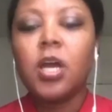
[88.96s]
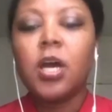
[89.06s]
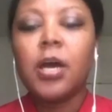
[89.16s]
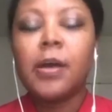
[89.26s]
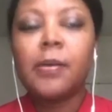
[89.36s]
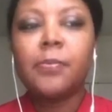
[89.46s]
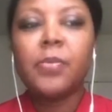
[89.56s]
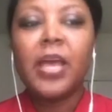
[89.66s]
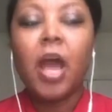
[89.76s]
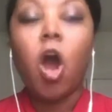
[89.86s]

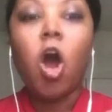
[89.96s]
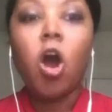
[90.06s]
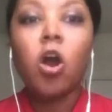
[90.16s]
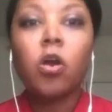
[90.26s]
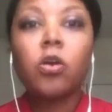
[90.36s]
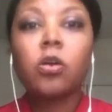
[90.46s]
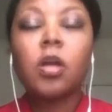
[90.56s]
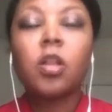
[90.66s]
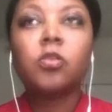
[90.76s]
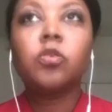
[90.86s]
our
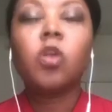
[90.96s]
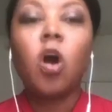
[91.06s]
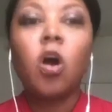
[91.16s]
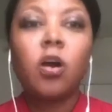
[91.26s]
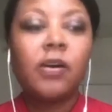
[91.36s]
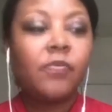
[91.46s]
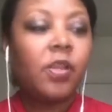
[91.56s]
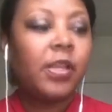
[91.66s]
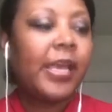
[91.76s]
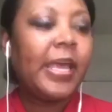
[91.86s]
law of the
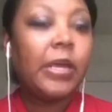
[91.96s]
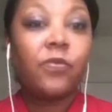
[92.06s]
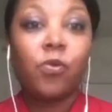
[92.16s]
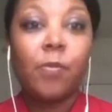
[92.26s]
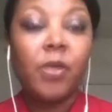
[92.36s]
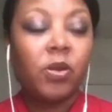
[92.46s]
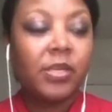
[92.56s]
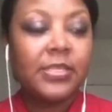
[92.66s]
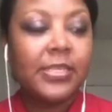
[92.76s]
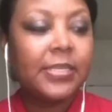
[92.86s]
land for
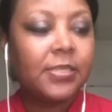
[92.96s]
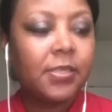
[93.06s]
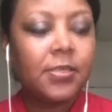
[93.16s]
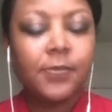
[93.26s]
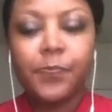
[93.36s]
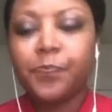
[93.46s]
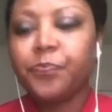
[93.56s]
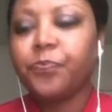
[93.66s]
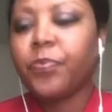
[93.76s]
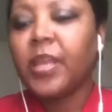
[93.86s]
American citizens.
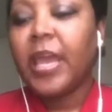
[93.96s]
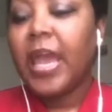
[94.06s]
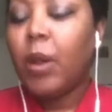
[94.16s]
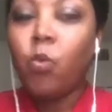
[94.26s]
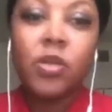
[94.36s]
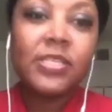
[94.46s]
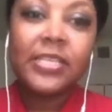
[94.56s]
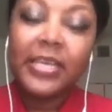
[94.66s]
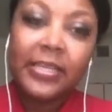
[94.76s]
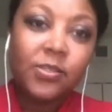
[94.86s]
And once
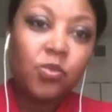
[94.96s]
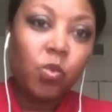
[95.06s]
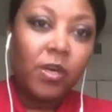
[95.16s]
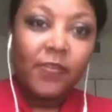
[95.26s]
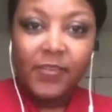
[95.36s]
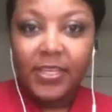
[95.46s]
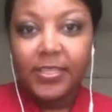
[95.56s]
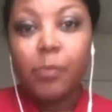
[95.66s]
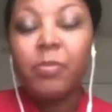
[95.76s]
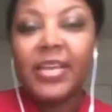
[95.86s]
again, this is one of the things
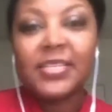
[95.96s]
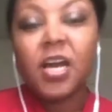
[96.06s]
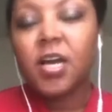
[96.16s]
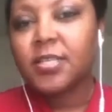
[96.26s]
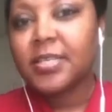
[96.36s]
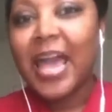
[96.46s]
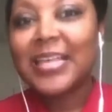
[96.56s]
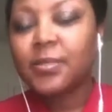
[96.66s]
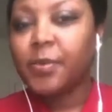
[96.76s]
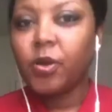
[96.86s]
that makes us
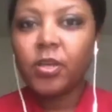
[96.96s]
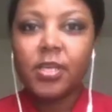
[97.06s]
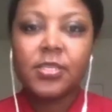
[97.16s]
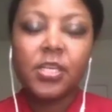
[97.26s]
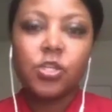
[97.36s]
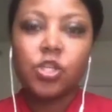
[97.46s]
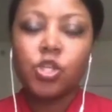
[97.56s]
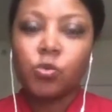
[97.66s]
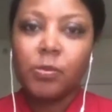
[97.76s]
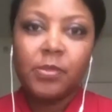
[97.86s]
as Americans
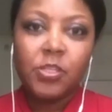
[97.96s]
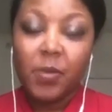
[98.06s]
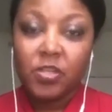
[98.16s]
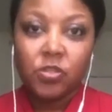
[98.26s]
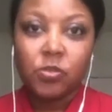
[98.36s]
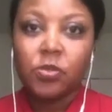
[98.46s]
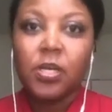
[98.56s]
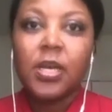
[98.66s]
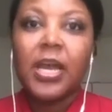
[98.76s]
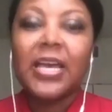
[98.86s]
extremely special,
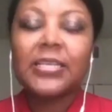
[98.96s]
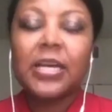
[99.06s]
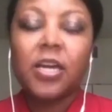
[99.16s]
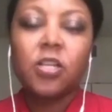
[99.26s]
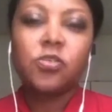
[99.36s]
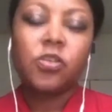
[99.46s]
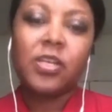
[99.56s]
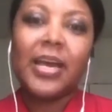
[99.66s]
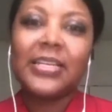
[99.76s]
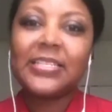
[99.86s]
as a country, the
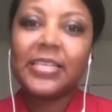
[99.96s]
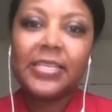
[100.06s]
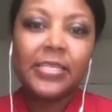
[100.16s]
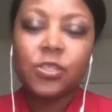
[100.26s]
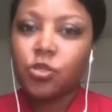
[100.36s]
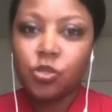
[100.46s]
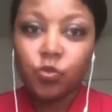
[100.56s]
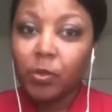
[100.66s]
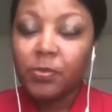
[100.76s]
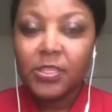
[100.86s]
United States
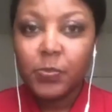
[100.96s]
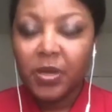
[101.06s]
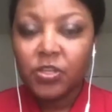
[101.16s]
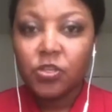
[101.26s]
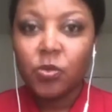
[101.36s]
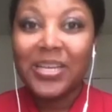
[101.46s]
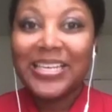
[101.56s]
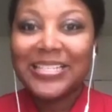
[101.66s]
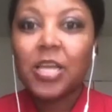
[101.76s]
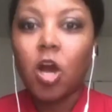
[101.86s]
extremely special,
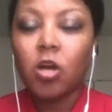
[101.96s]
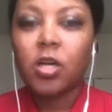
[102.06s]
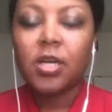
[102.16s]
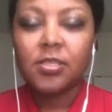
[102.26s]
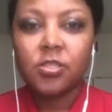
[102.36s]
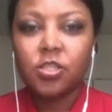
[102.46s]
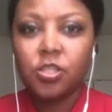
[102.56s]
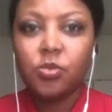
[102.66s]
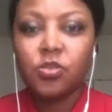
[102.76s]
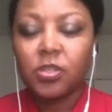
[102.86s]
is our
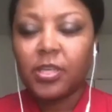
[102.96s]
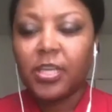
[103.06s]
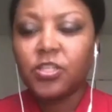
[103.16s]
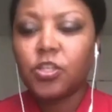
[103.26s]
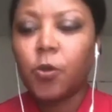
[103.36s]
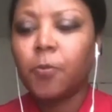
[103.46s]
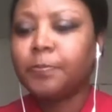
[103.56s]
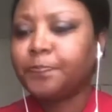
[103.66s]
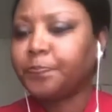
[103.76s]
Constitution. And so